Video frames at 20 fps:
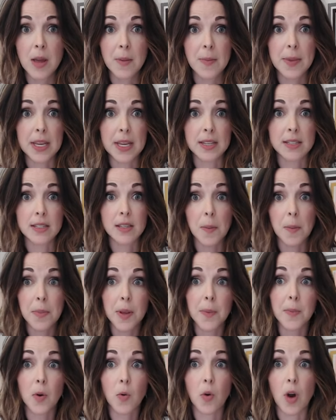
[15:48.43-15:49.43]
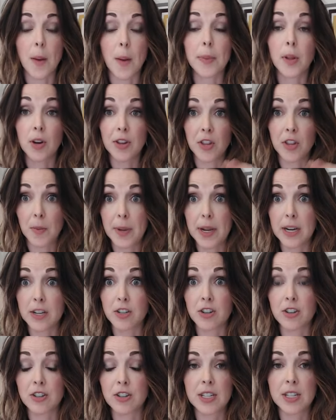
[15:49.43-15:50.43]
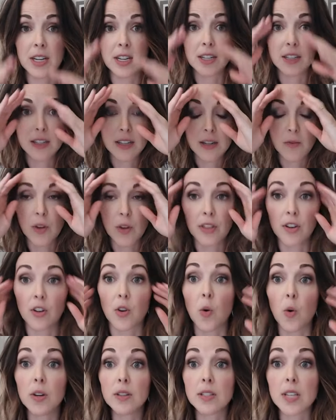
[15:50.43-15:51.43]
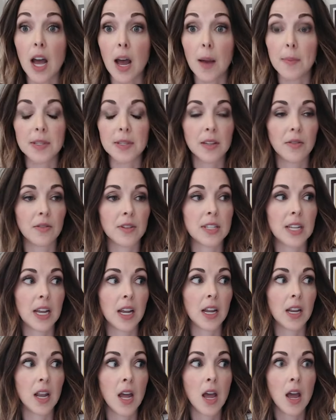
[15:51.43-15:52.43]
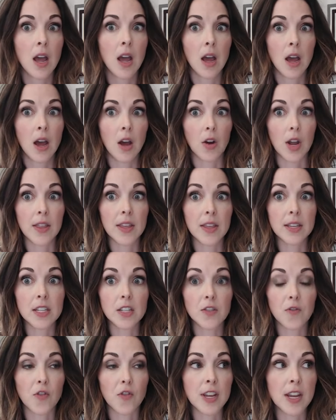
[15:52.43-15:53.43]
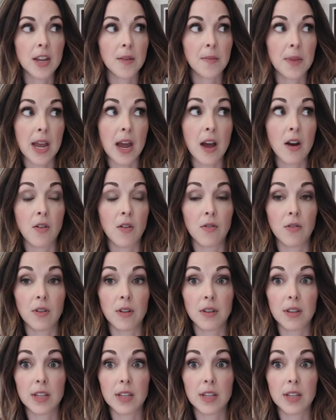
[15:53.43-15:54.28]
because some people were uploading their pictures and with their quilt tops, and they were saying, okay, this is freaking me out.